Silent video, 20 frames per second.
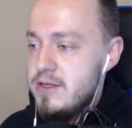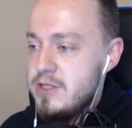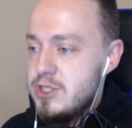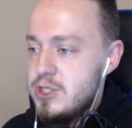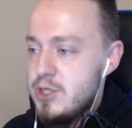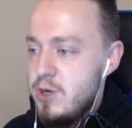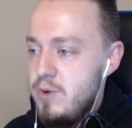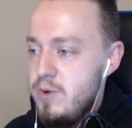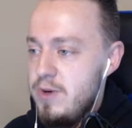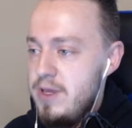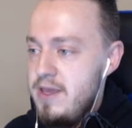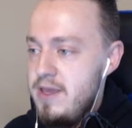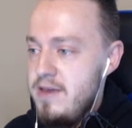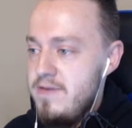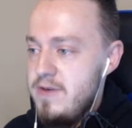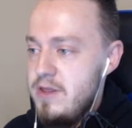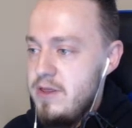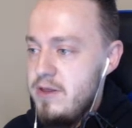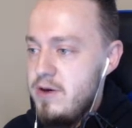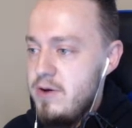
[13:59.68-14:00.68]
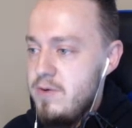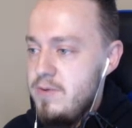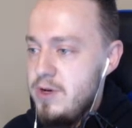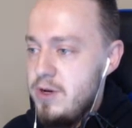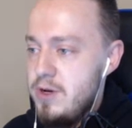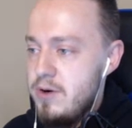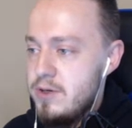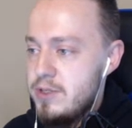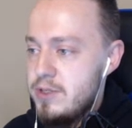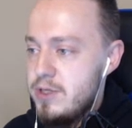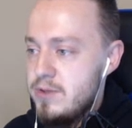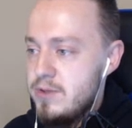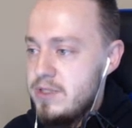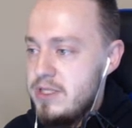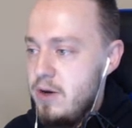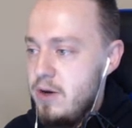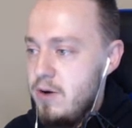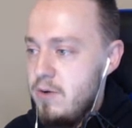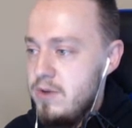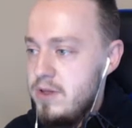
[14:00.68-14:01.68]
So even though Naruto's
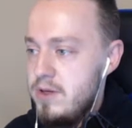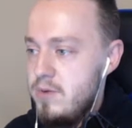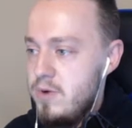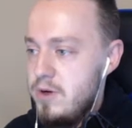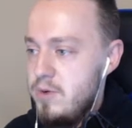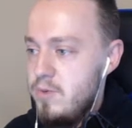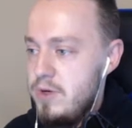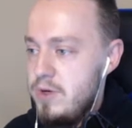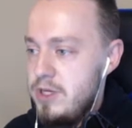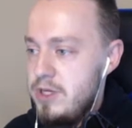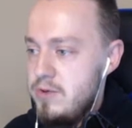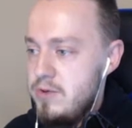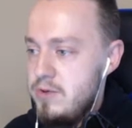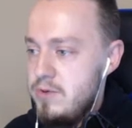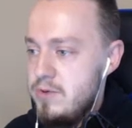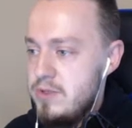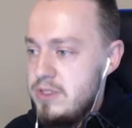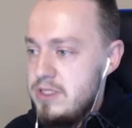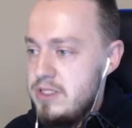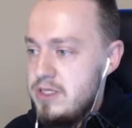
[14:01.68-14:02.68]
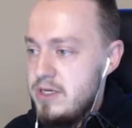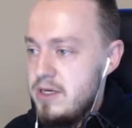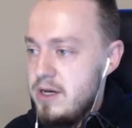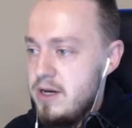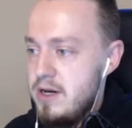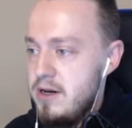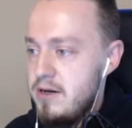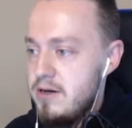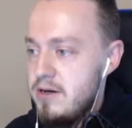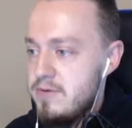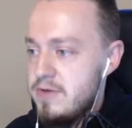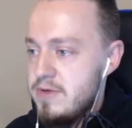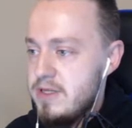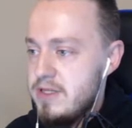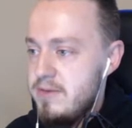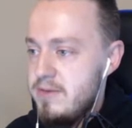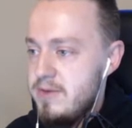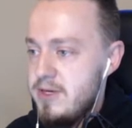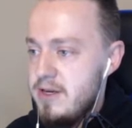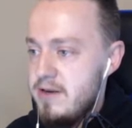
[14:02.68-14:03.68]
the only one we used...
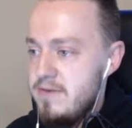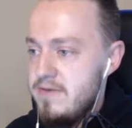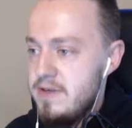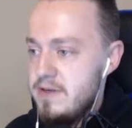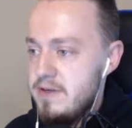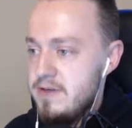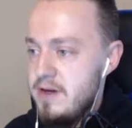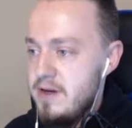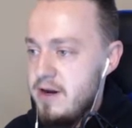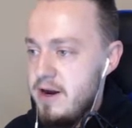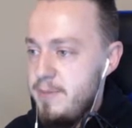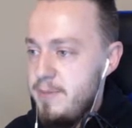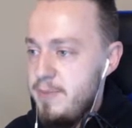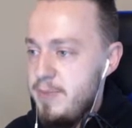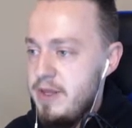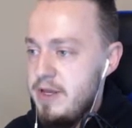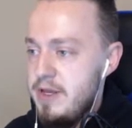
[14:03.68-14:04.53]
really, am I going to have to... Alright.